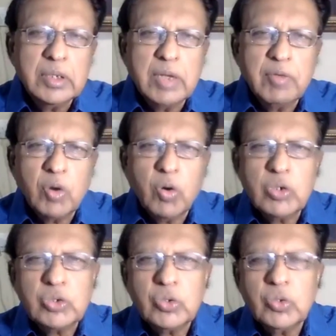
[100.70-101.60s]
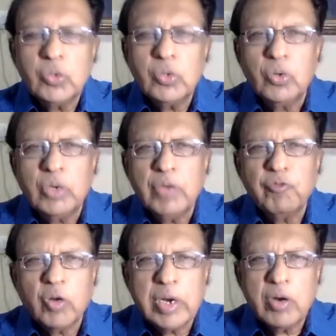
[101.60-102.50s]
They were also looking
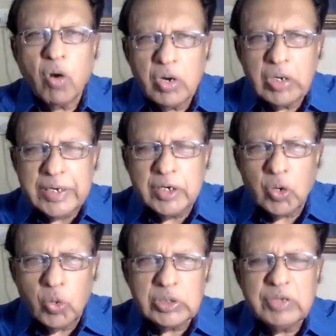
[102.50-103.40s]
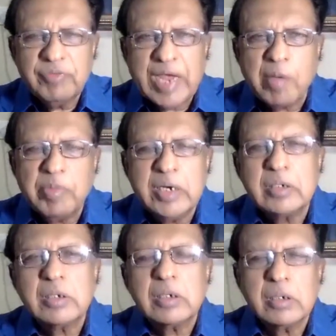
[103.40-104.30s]
for an all inclusive
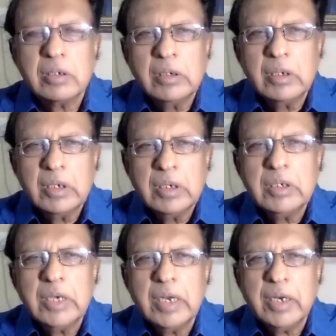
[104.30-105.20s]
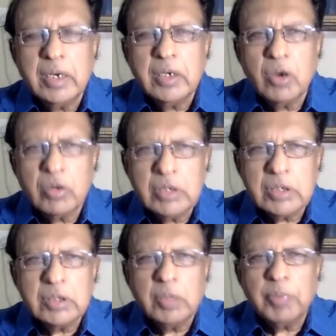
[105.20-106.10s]
cabinet, taking not
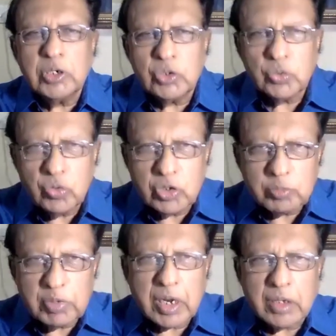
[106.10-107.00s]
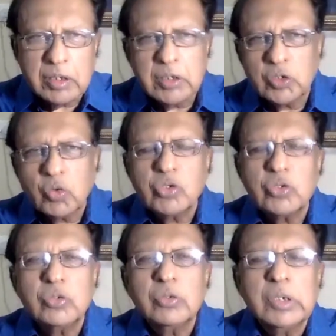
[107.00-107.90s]
just the Pashtuns, but others
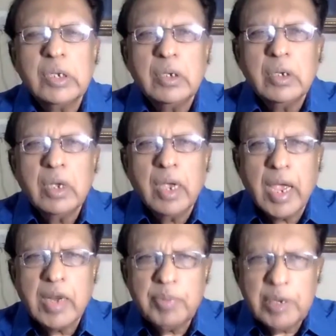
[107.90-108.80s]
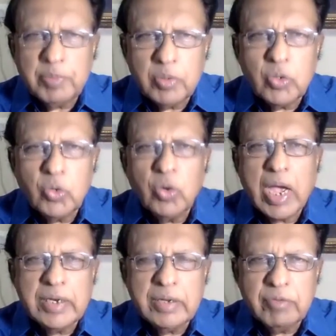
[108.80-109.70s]
also, and people who
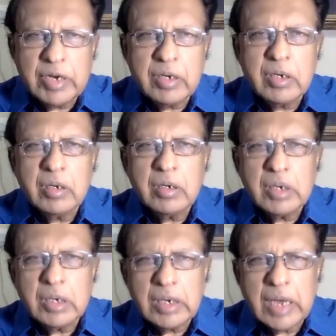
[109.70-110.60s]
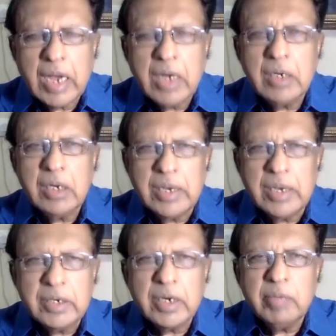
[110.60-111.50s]
had even held
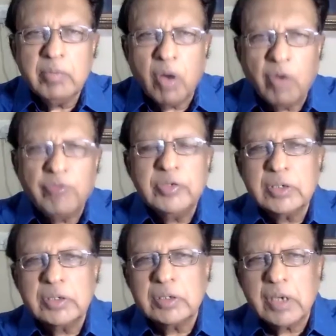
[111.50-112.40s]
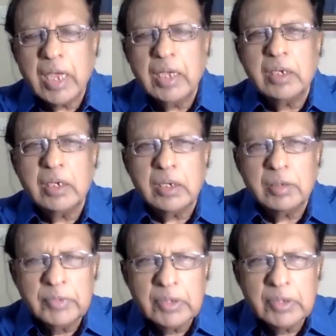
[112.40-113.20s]
interim offices like uh,